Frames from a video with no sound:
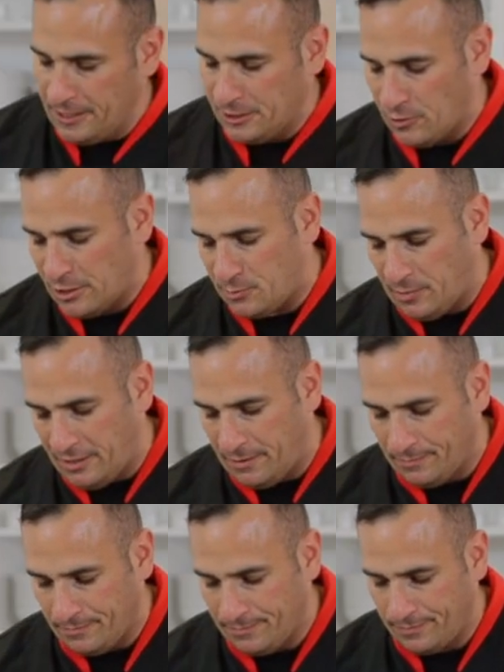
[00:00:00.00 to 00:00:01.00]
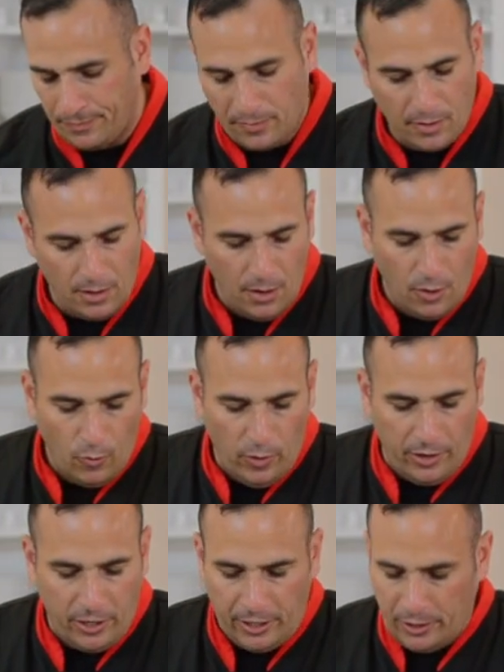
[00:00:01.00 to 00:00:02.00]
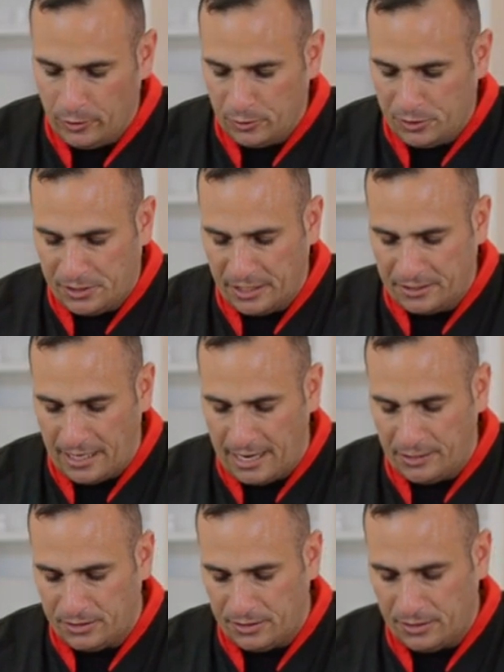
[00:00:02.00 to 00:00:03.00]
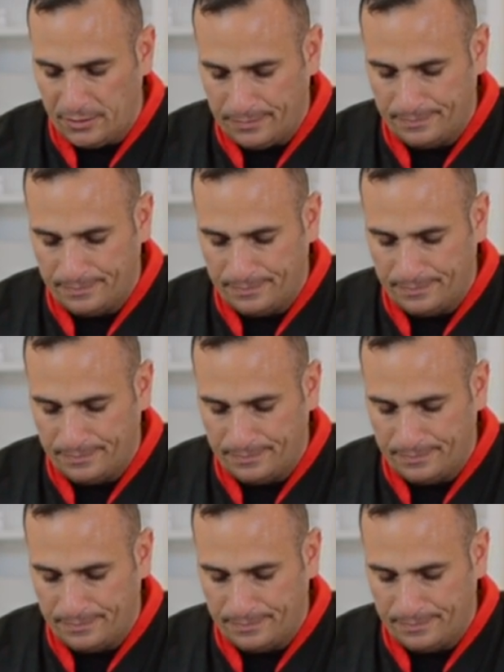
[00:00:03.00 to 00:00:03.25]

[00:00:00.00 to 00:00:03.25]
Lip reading: this recipe, we're gonna use 6 eggs.